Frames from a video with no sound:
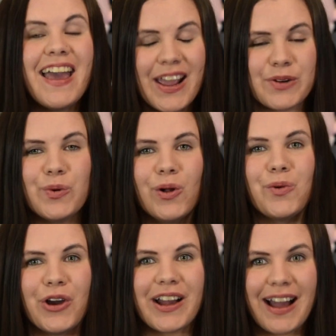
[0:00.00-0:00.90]
It will
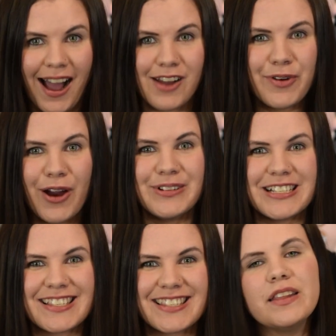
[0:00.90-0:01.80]
work, I
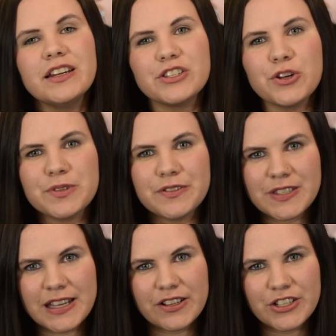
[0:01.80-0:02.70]
promise. Then in terms of
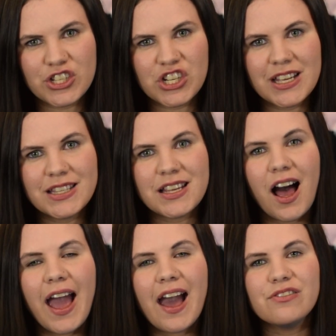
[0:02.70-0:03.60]
skills cheats,
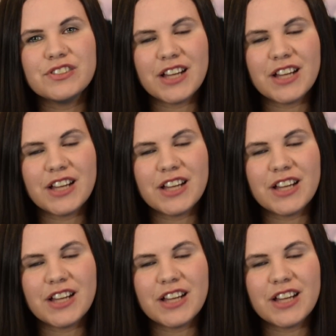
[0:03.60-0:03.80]
I have